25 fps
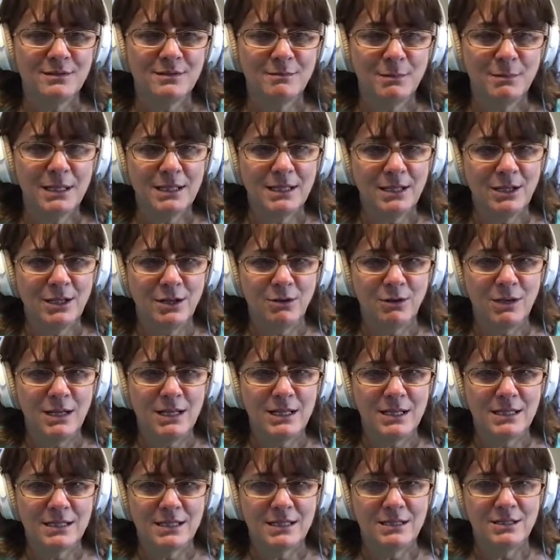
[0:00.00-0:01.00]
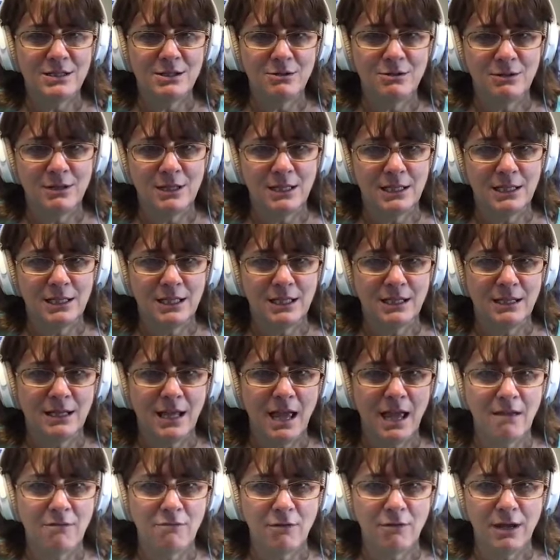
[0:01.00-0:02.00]
but you know he doesn't do anything
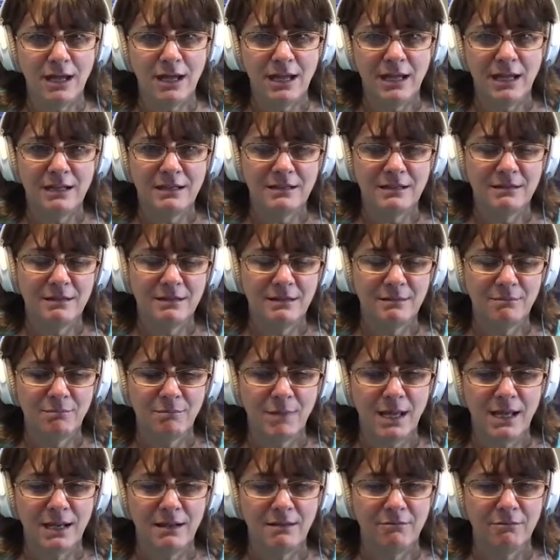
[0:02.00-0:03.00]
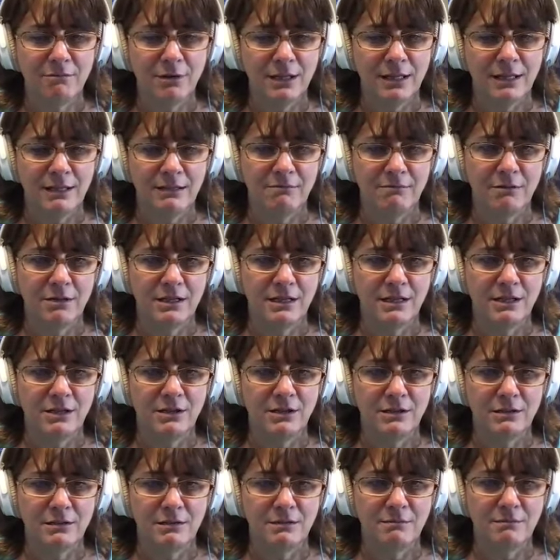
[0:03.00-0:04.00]
halfway he made really really
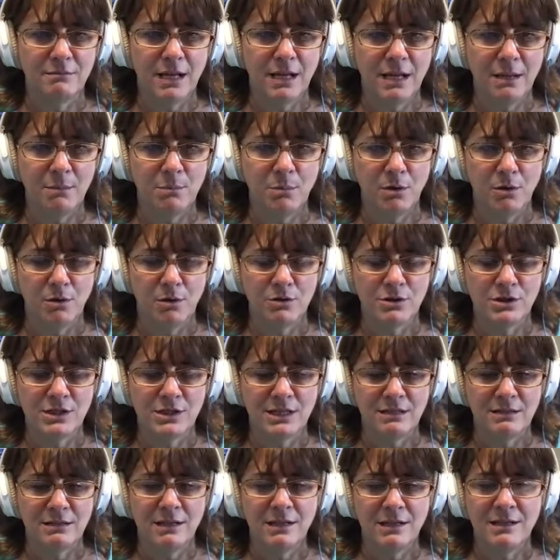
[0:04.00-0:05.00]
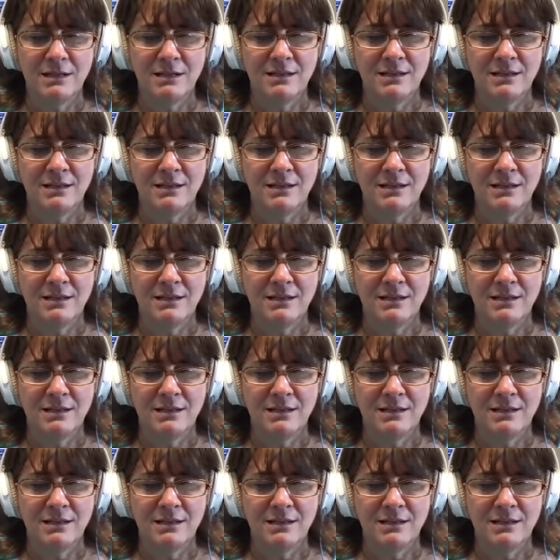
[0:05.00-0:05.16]
good hamburgers and